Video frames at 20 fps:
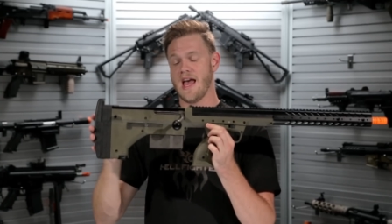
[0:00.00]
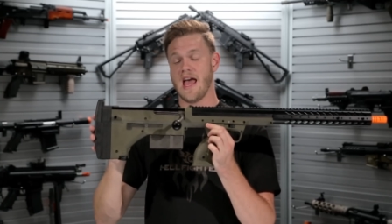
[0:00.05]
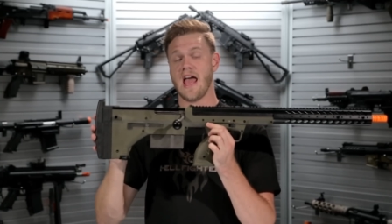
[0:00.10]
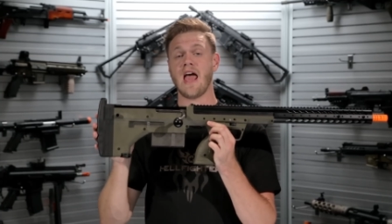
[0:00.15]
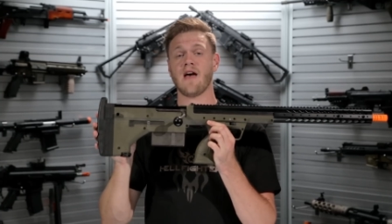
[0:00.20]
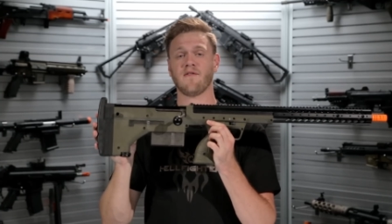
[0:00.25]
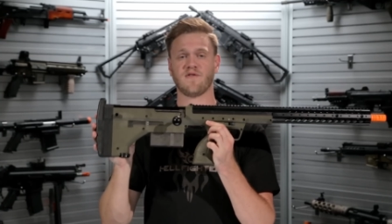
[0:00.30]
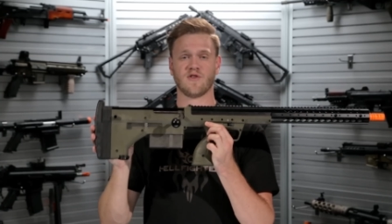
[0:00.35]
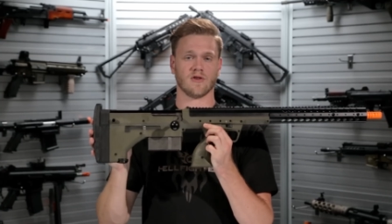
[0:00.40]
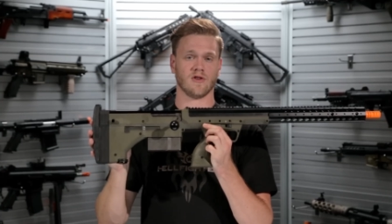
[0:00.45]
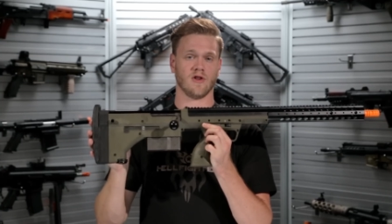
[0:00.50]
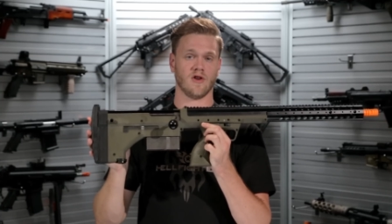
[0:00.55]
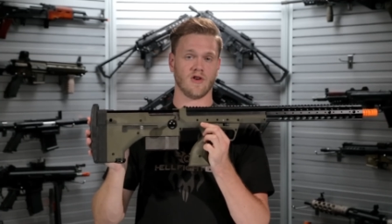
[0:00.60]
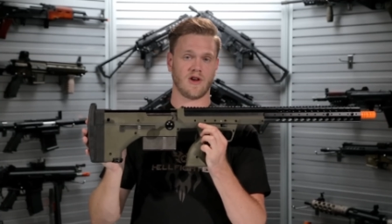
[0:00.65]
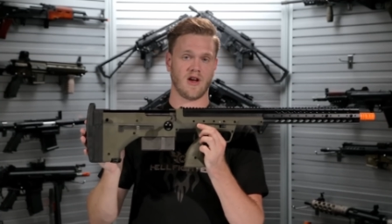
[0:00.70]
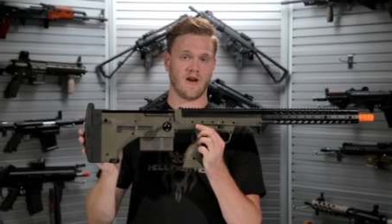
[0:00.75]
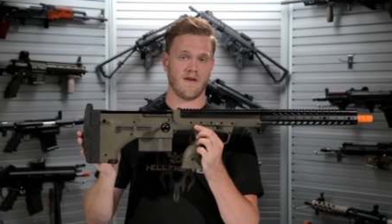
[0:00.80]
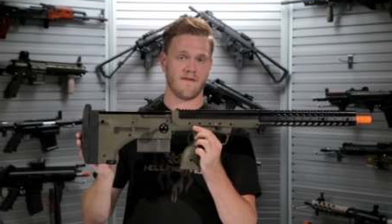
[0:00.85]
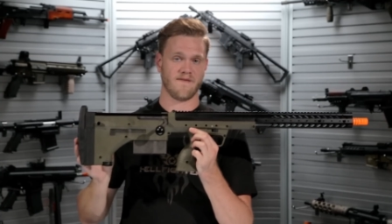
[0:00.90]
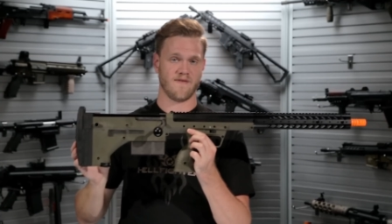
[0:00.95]
If you're
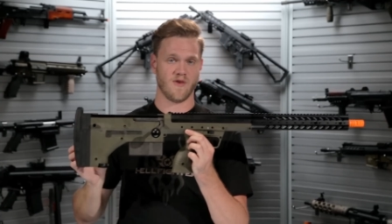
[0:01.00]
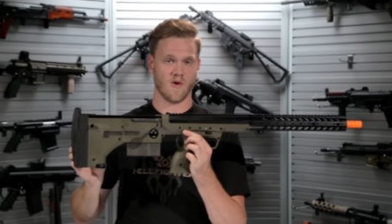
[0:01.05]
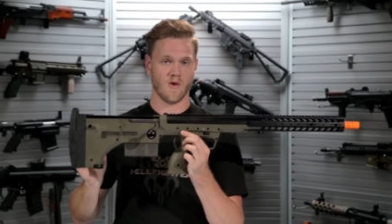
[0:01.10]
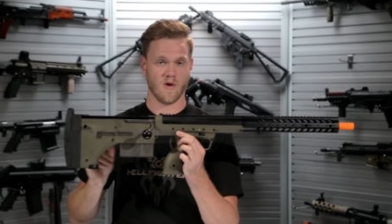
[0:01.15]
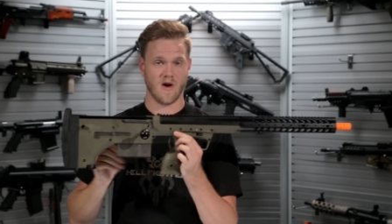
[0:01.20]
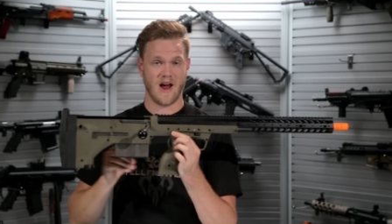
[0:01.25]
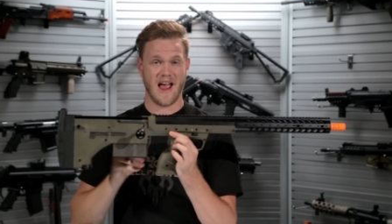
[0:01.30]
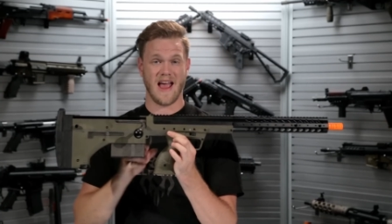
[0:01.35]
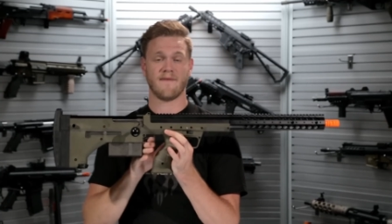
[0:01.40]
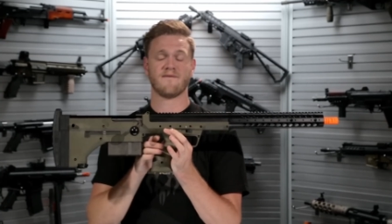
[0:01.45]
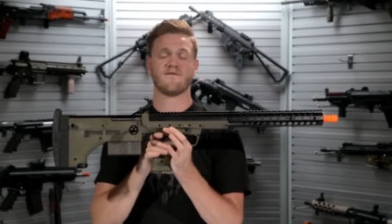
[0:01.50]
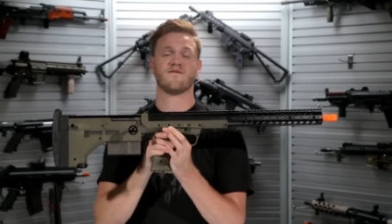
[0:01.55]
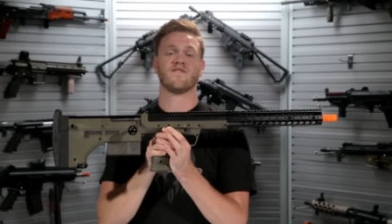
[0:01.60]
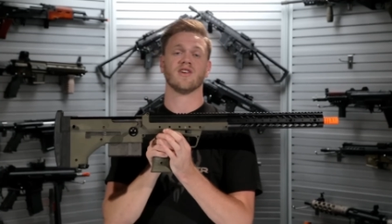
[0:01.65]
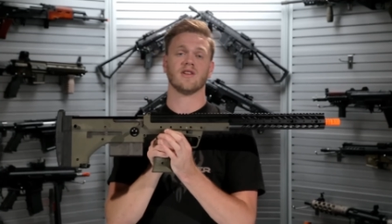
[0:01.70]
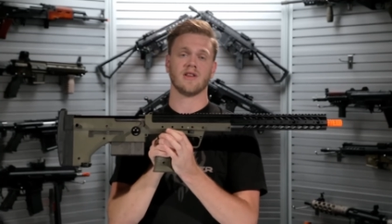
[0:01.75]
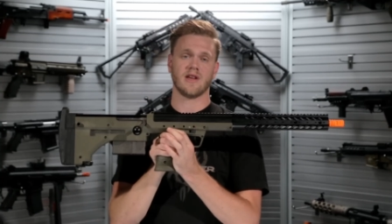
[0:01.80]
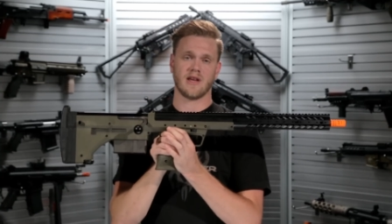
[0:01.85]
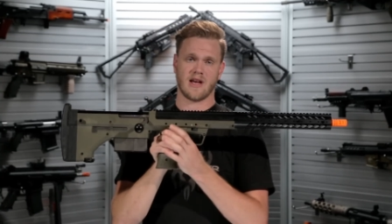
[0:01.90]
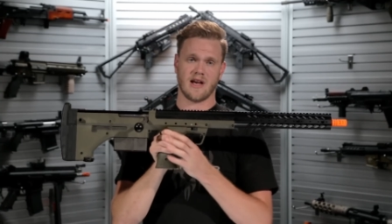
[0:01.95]
looking for a
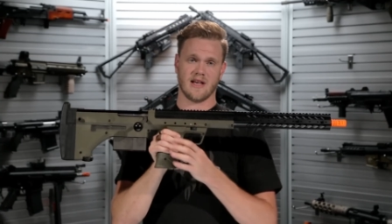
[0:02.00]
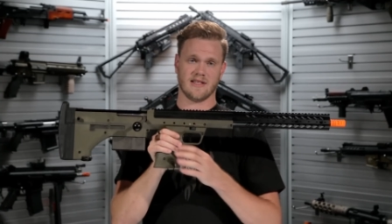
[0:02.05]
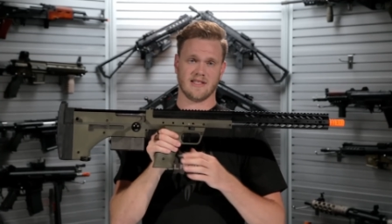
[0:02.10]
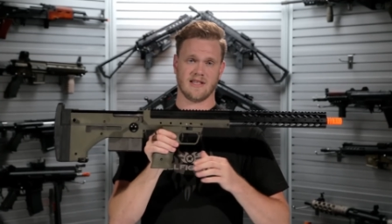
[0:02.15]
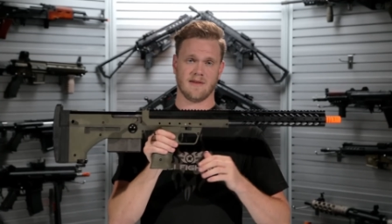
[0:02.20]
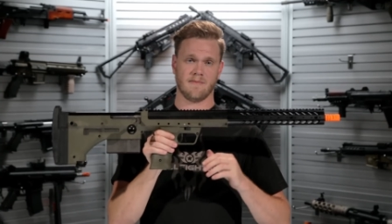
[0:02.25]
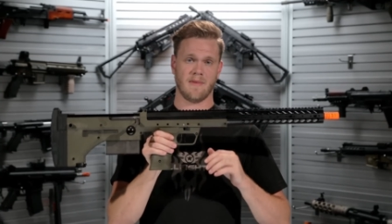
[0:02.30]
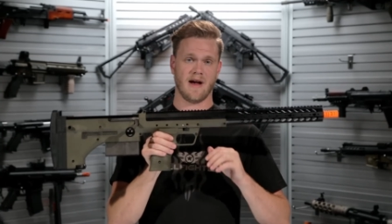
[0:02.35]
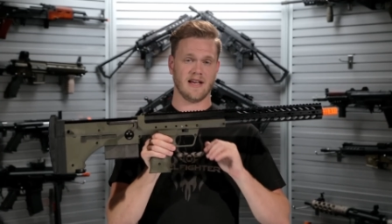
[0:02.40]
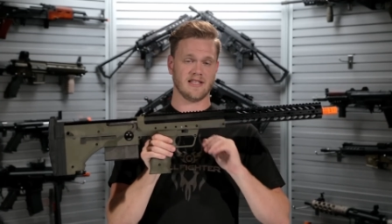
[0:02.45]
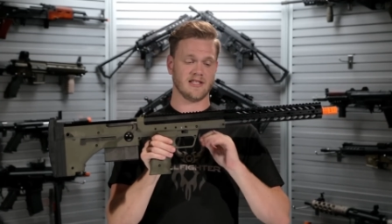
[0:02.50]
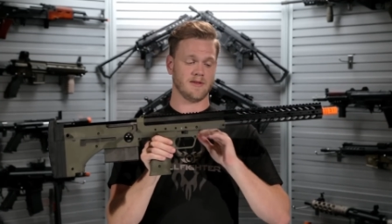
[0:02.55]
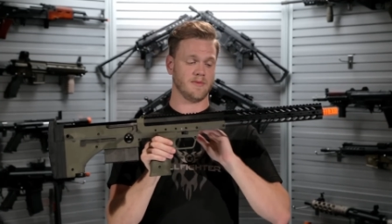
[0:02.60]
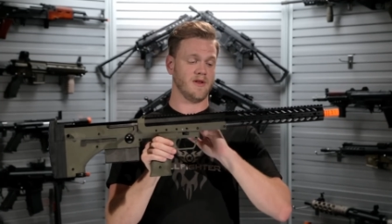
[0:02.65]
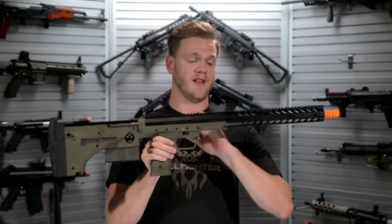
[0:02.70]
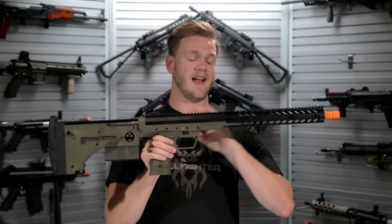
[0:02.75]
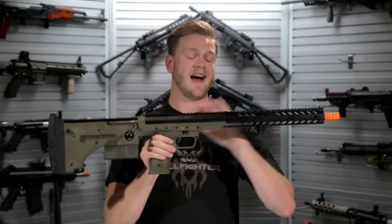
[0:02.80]
fully customizable,